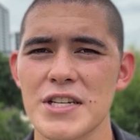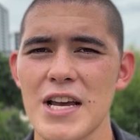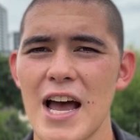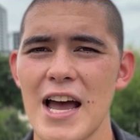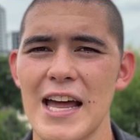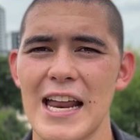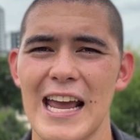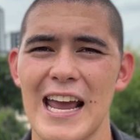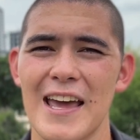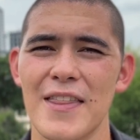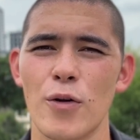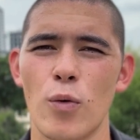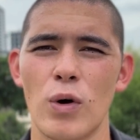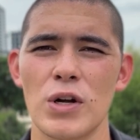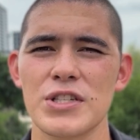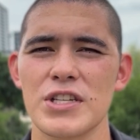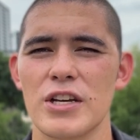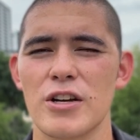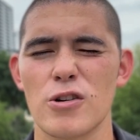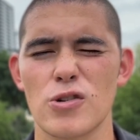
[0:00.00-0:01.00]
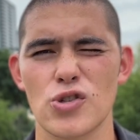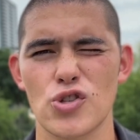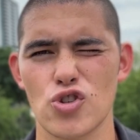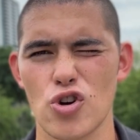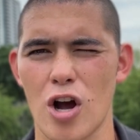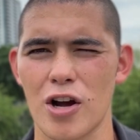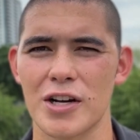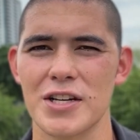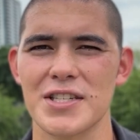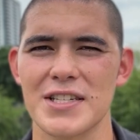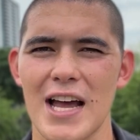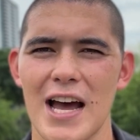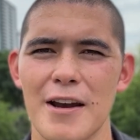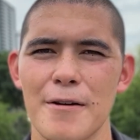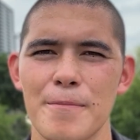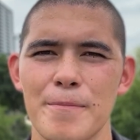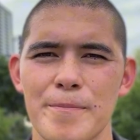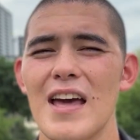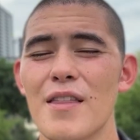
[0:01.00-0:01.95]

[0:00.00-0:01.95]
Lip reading: at and the ones that you're strongest at.